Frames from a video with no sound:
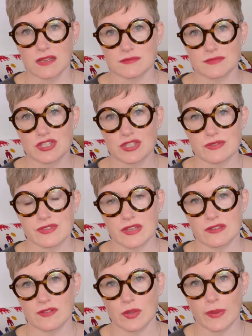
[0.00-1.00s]
she goes out of
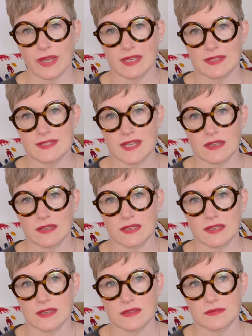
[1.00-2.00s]
her way to tell
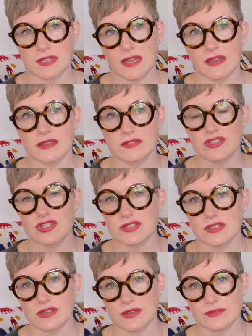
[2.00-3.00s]
him that she
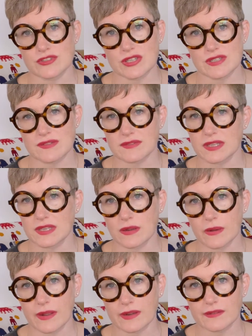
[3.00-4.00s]
doesn't really know
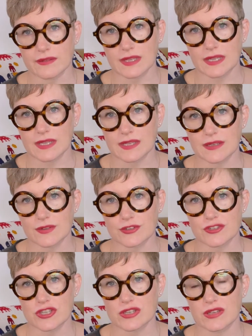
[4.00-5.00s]
how to read, or
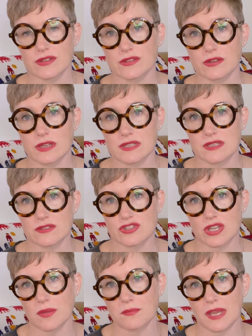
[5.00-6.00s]
she didn't learn until she
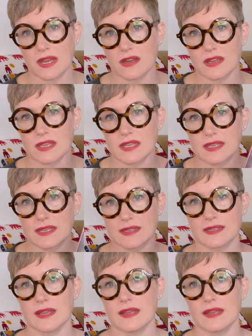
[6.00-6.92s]
got married. And